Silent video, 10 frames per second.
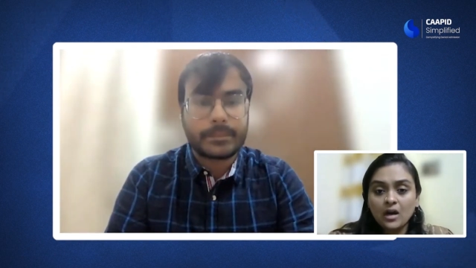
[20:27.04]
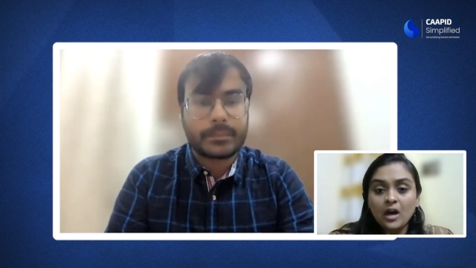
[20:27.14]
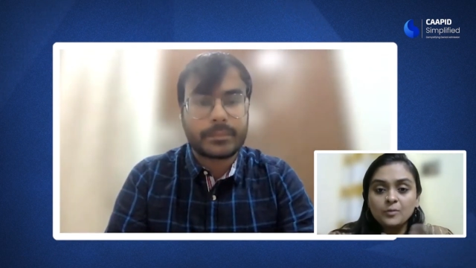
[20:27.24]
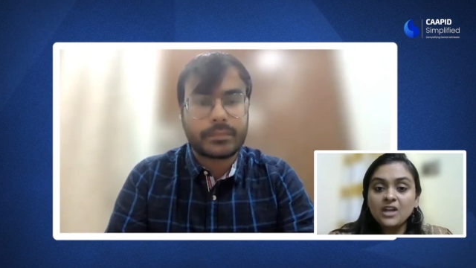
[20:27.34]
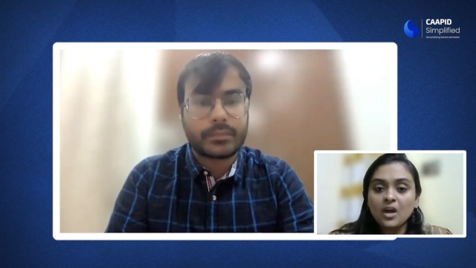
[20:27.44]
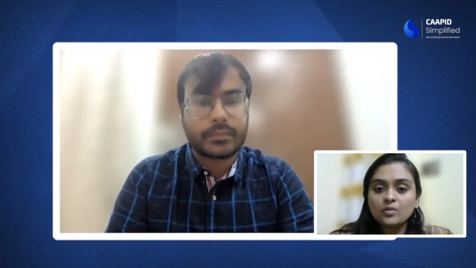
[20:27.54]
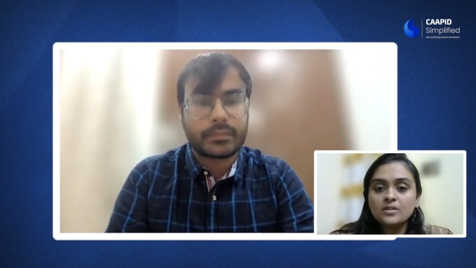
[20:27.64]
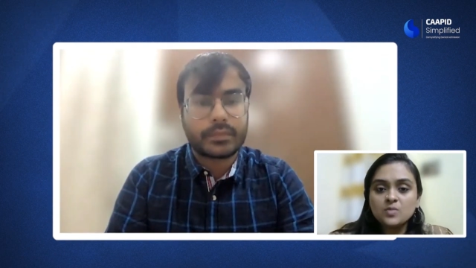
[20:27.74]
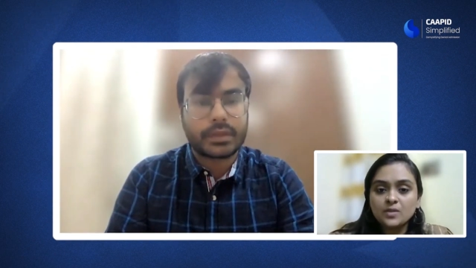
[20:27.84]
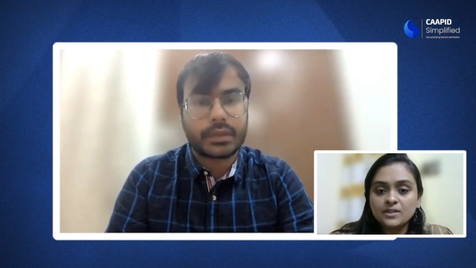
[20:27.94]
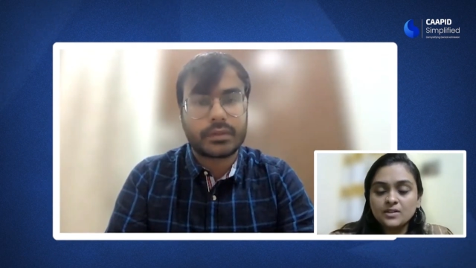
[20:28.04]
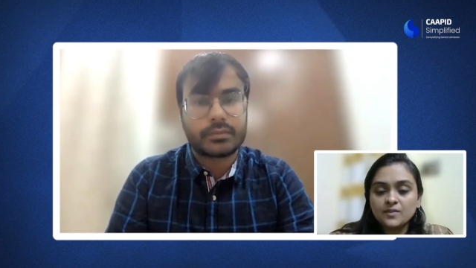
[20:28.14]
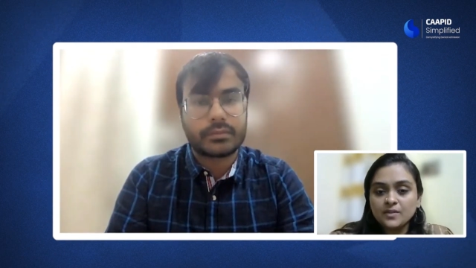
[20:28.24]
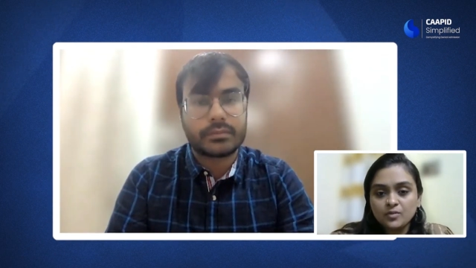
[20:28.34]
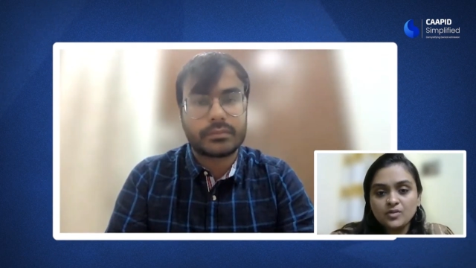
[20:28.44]
Speaker 1: how many hours worth
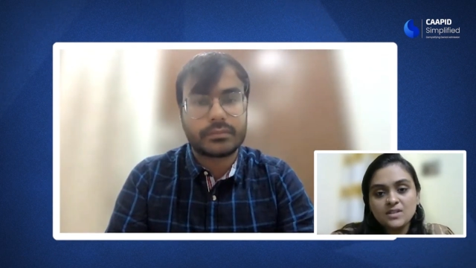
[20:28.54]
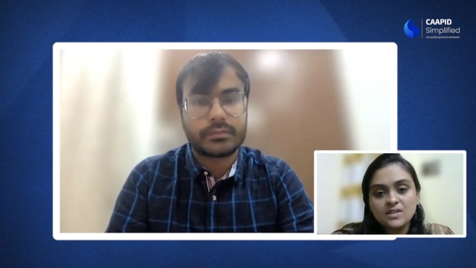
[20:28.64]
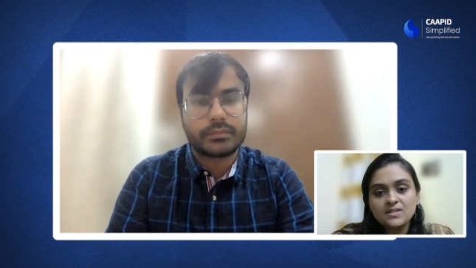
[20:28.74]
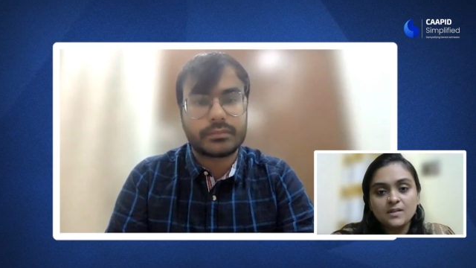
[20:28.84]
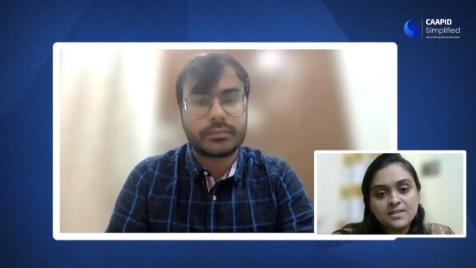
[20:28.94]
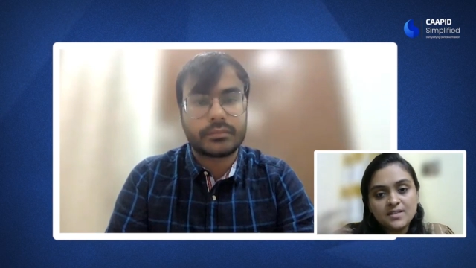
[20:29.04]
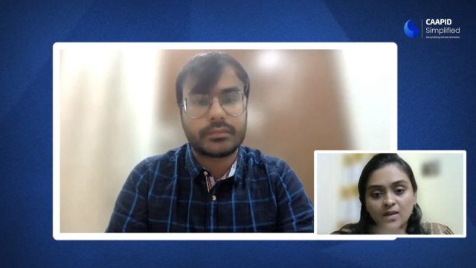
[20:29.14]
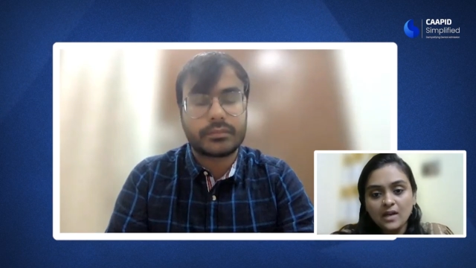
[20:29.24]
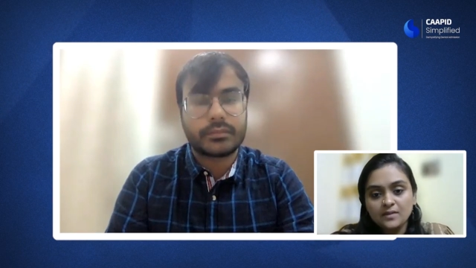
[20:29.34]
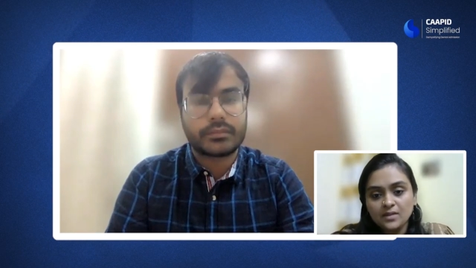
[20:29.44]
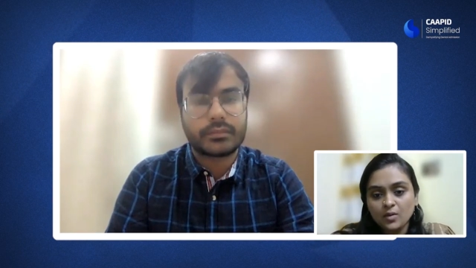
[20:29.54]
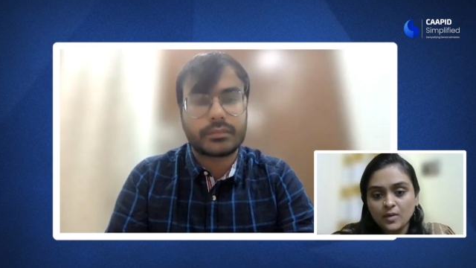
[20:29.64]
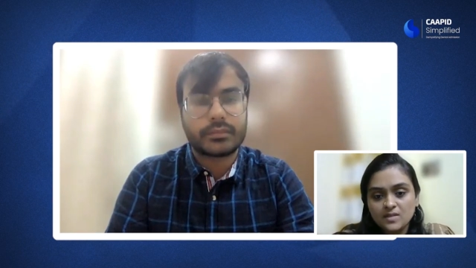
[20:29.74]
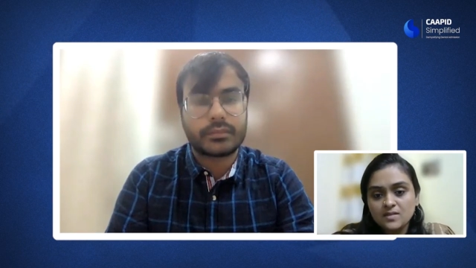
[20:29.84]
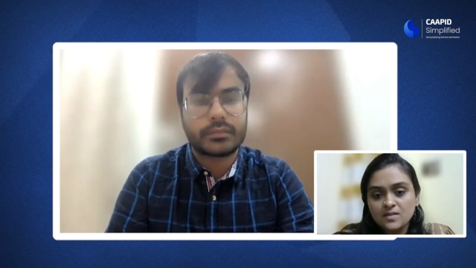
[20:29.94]
of community service did you have in the
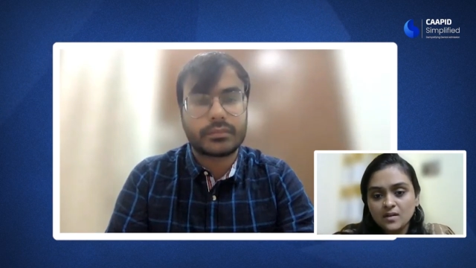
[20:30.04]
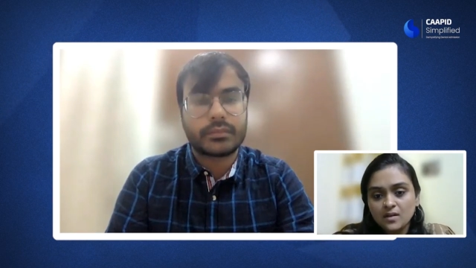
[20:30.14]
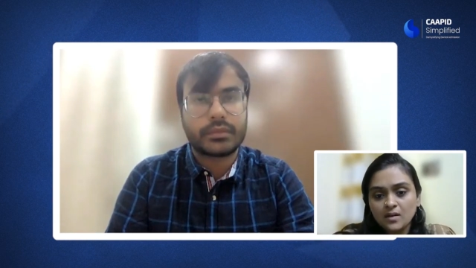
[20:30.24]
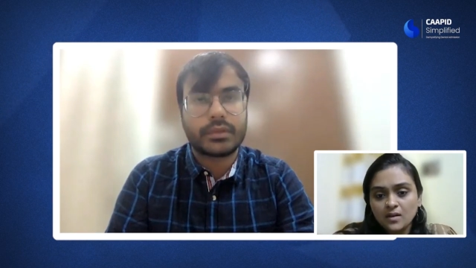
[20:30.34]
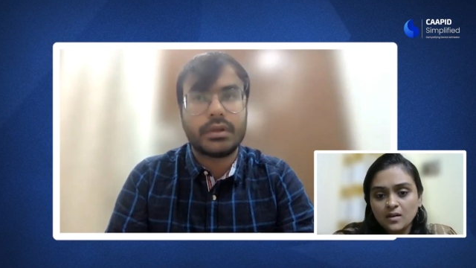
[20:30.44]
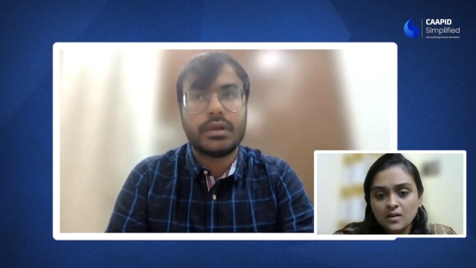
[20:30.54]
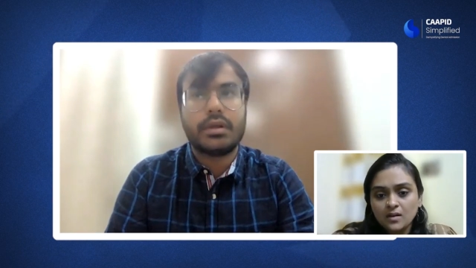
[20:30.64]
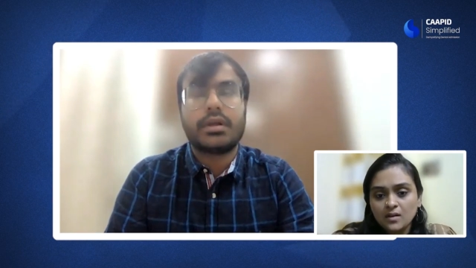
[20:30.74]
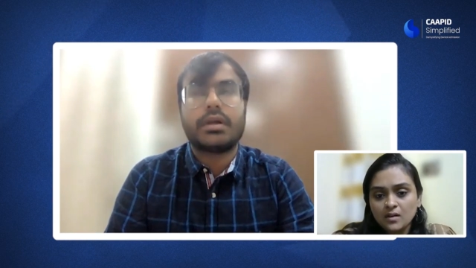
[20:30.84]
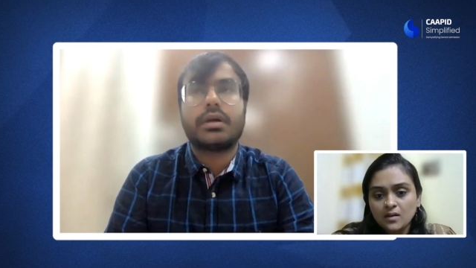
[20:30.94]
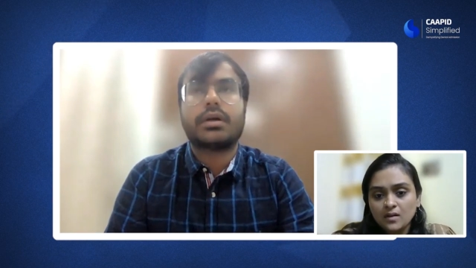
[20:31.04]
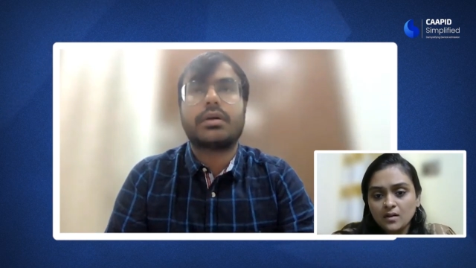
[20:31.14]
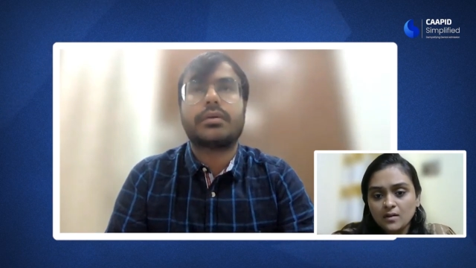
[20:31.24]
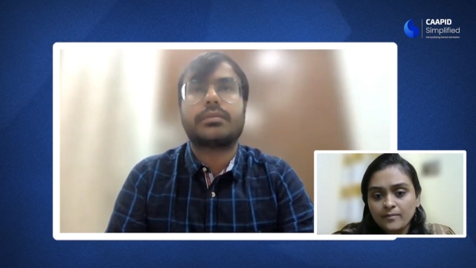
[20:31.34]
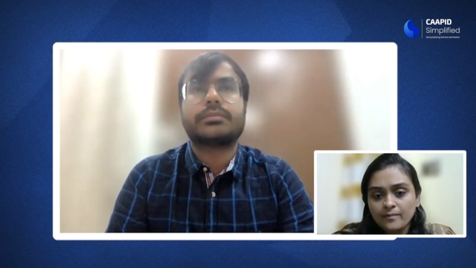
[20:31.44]
US?
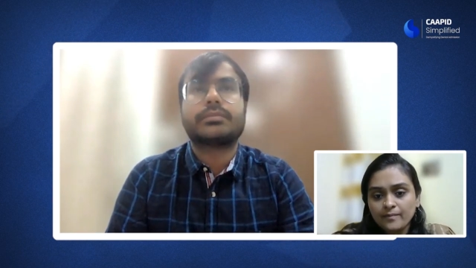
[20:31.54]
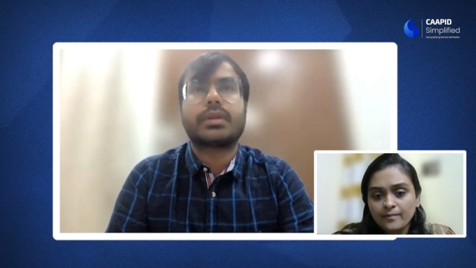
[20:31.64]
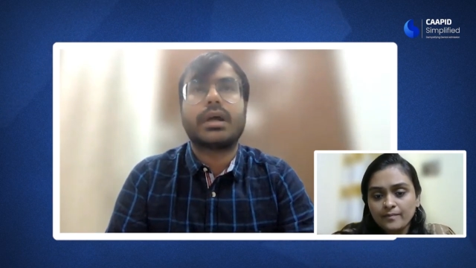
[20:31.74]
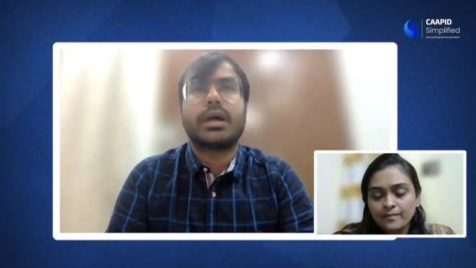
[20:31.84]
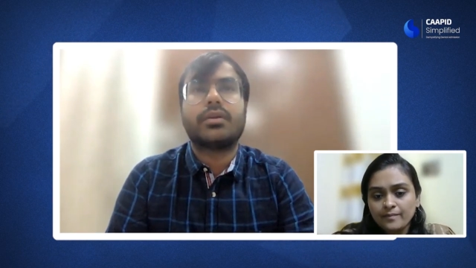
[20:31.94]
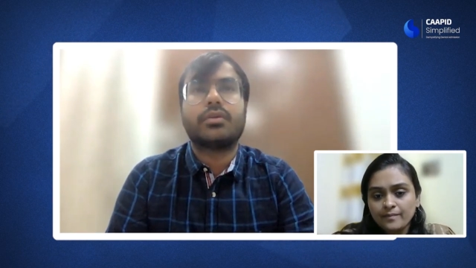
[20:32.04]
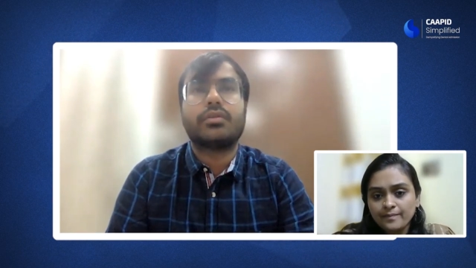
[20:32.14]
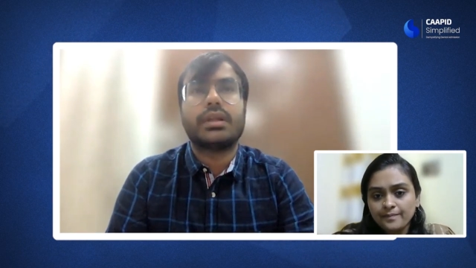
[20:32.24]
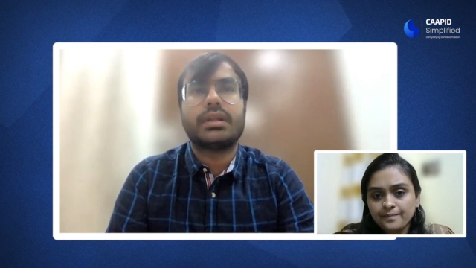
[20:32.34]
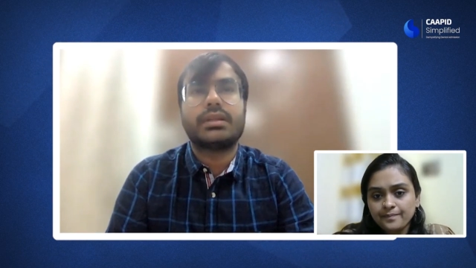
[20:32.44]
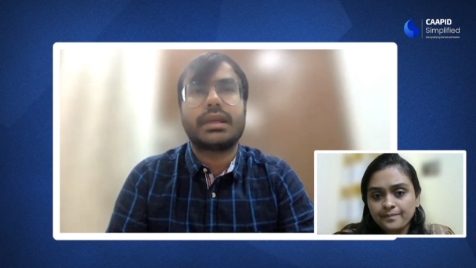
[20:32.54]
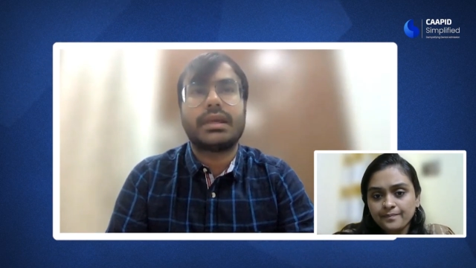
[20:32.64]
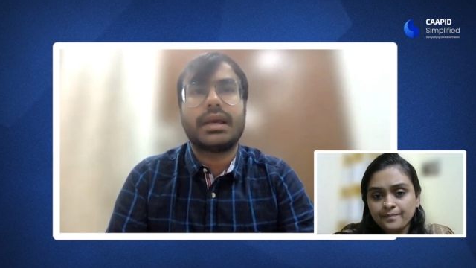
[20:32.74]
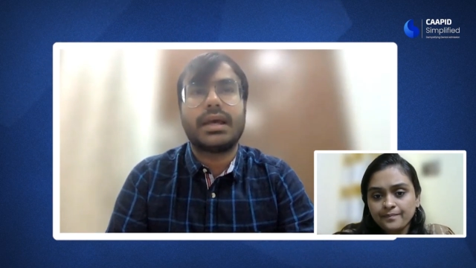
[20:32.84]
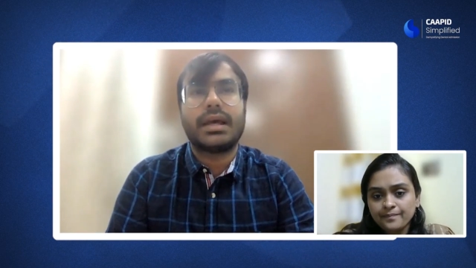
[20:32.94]
Speaker 2: Um, I don't really
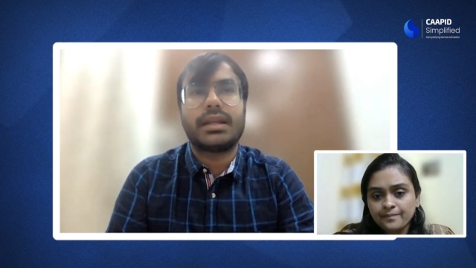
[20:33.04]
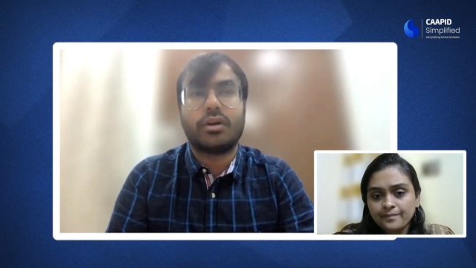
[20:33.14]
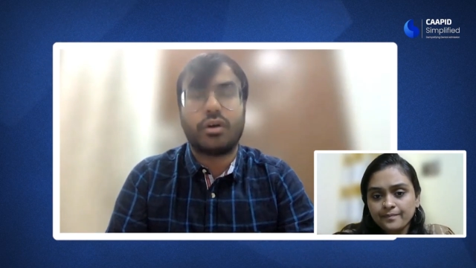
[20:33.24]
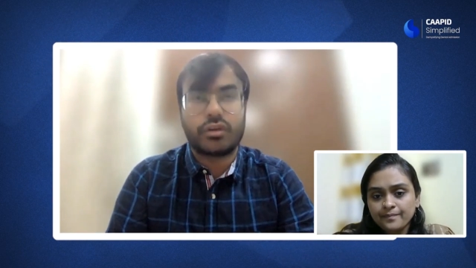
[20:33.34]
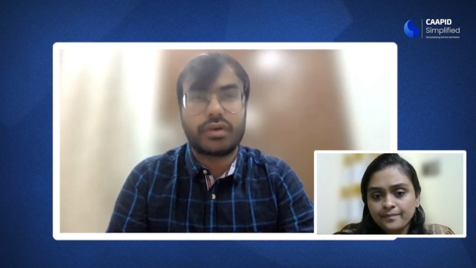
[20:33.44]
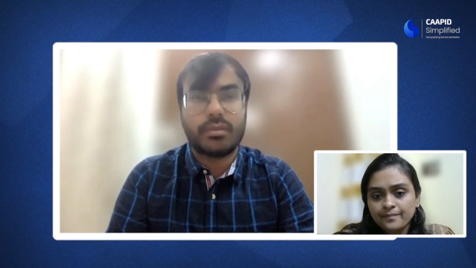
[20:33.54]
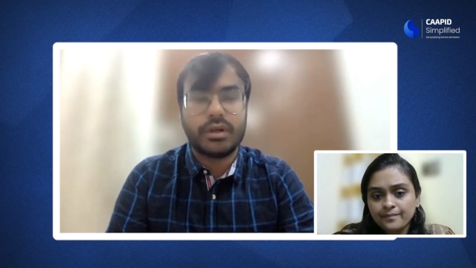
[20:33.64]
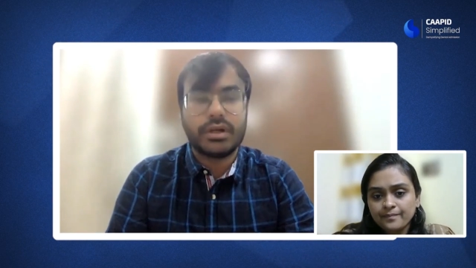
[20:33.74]
think I had a lot of